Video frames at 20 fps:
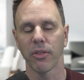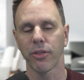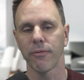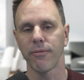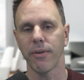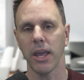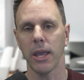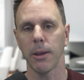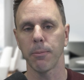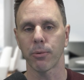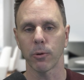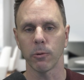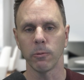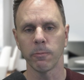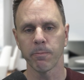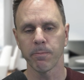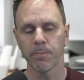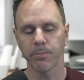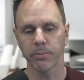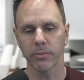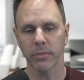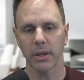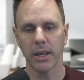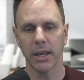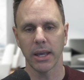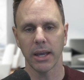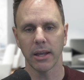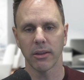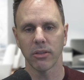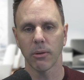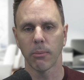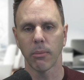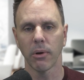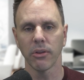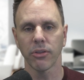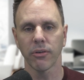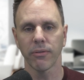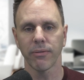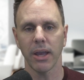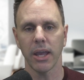of April. And the
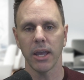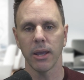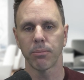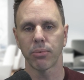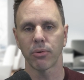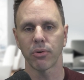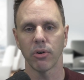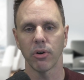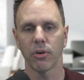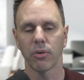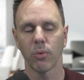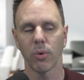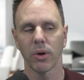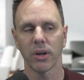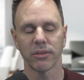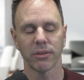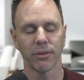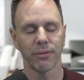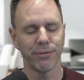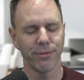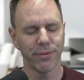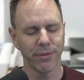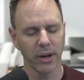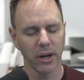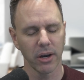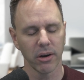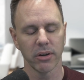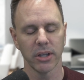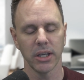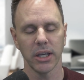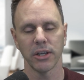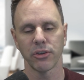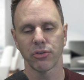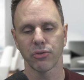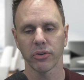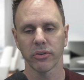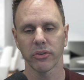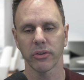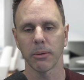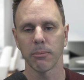month of April was a very
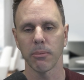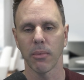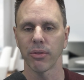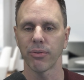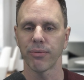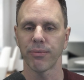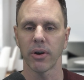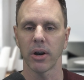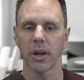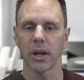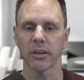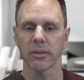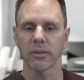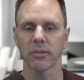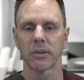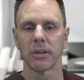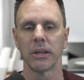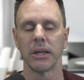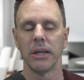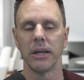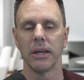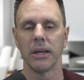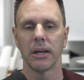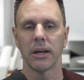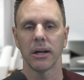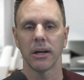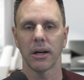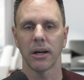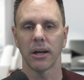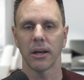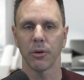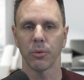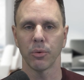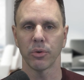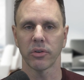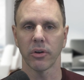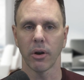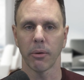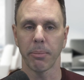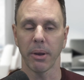interesting month for us. It
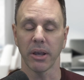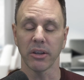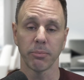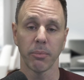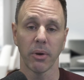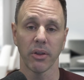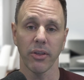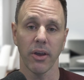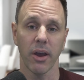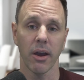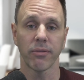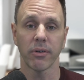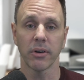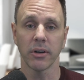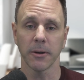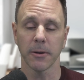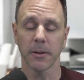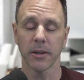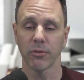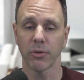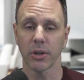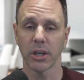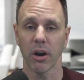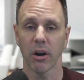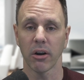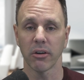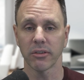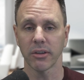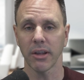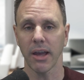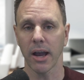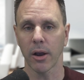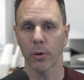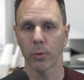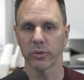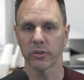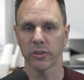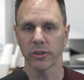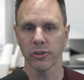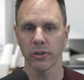was our best month ever in regards to
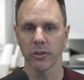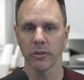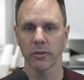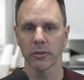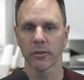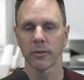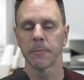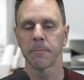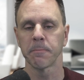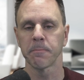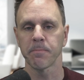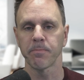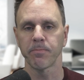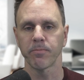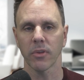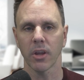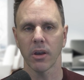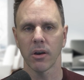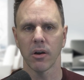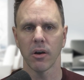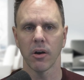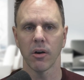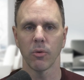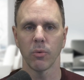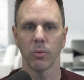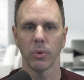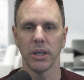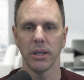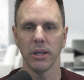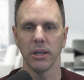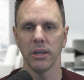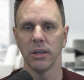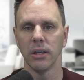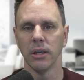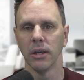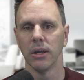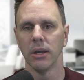acquisitions. We